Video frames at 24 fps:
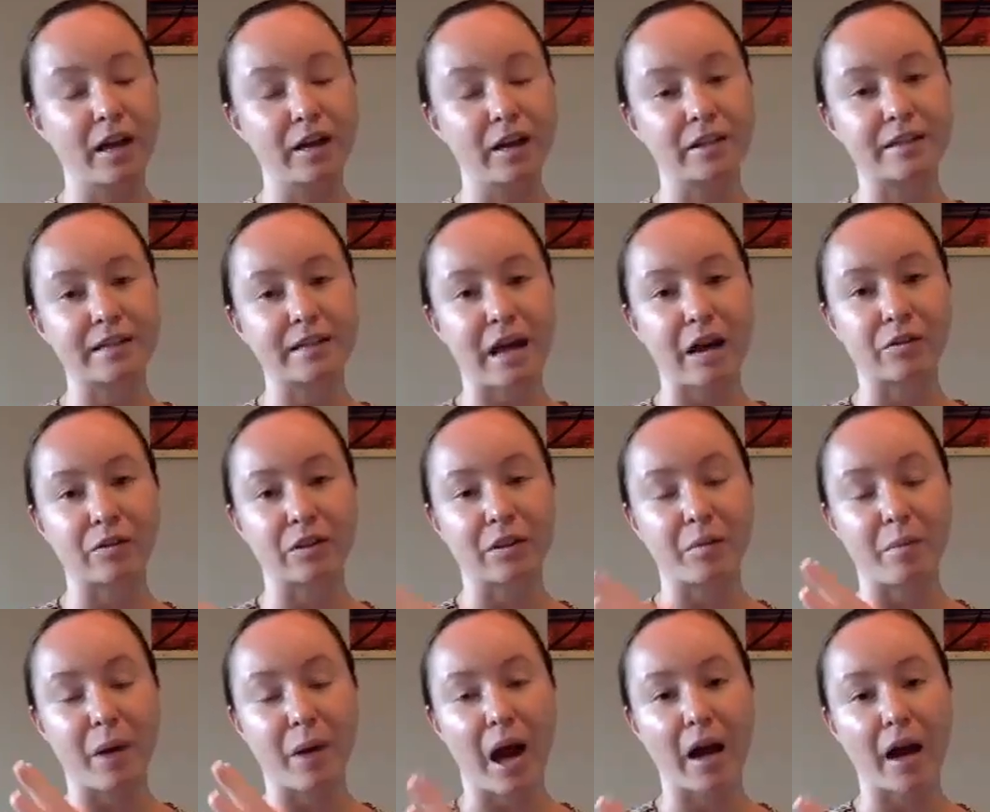Down in the
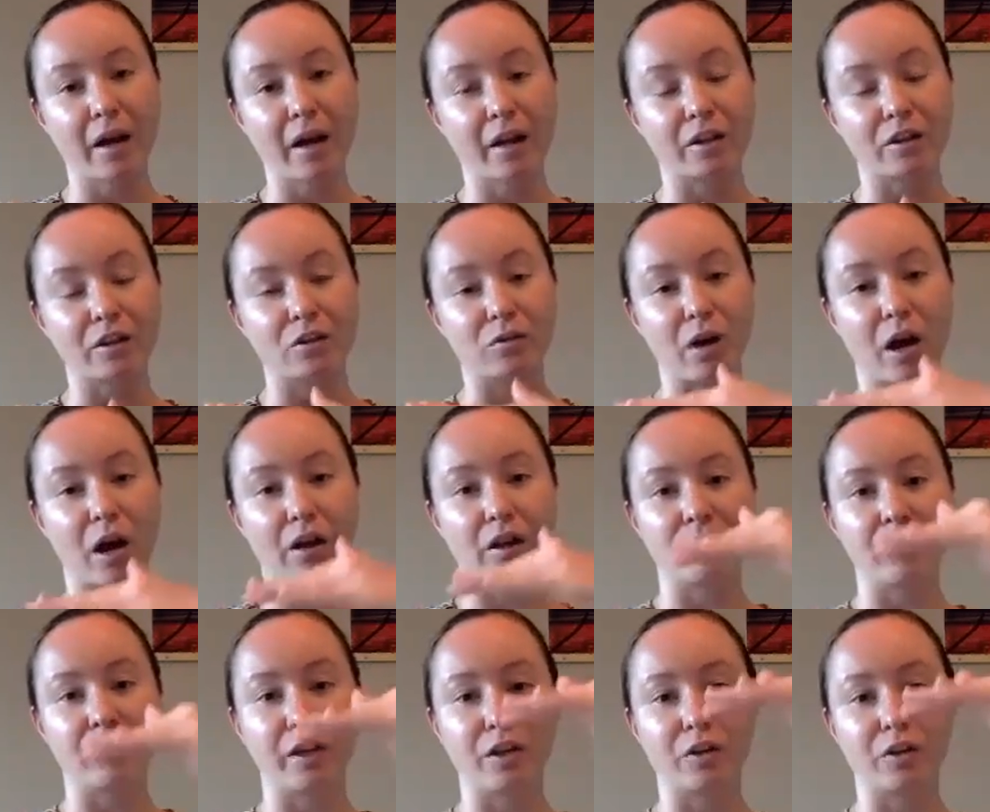back, and you
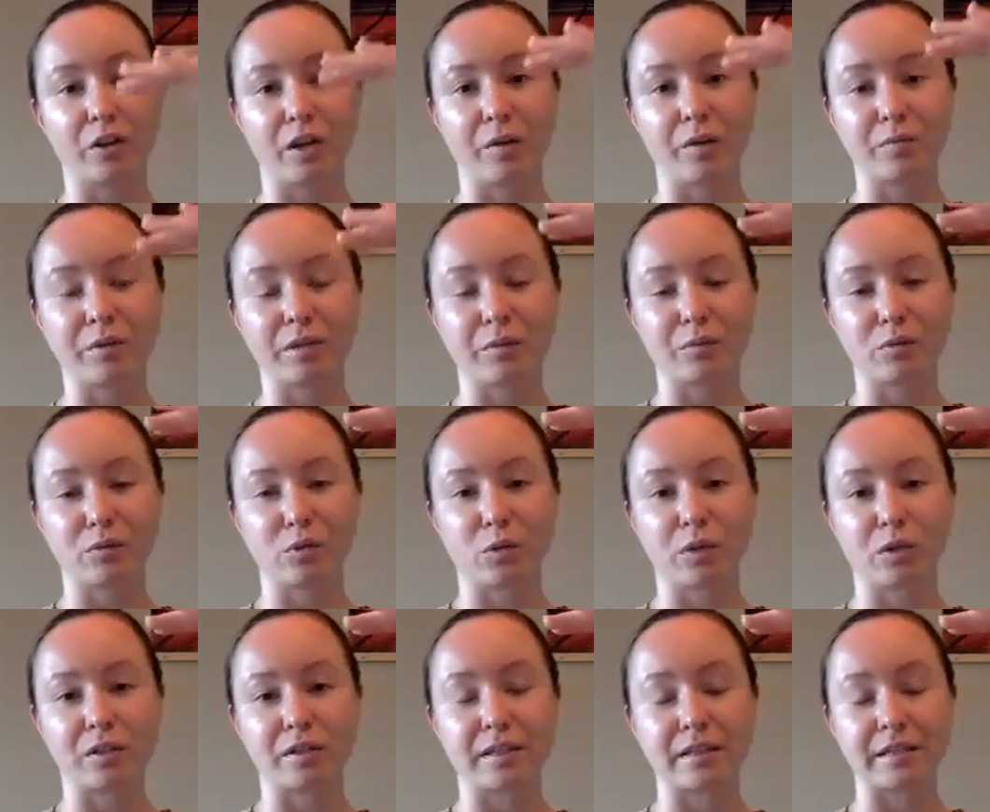elevate your hips up
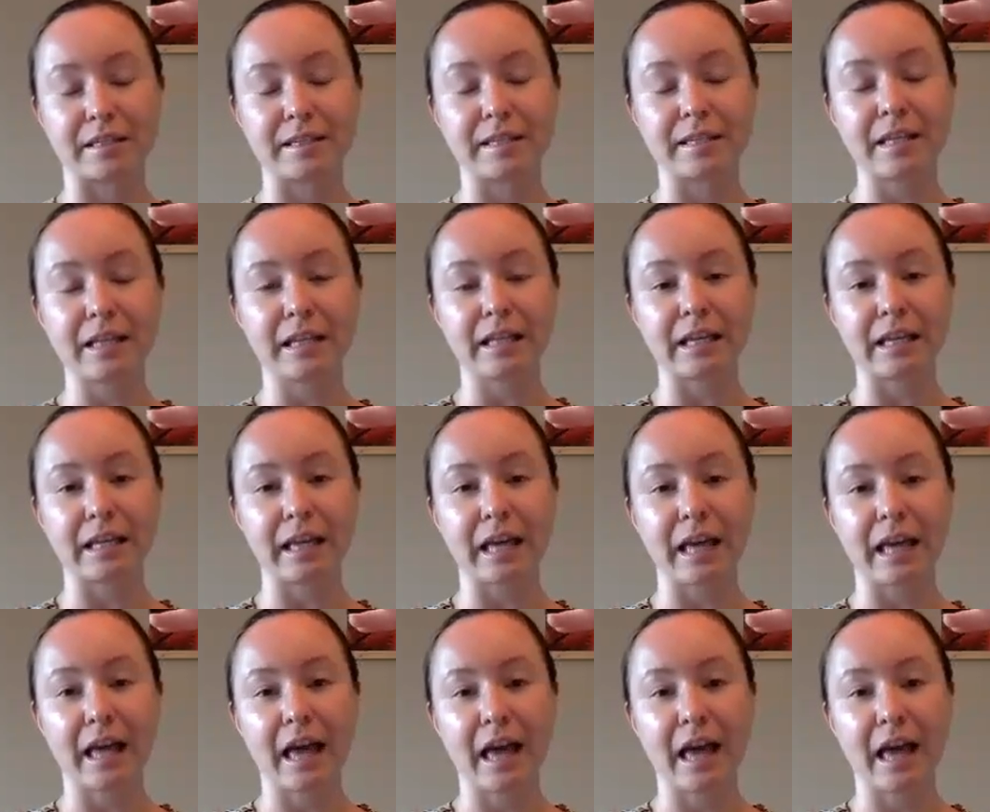towards the ceiling.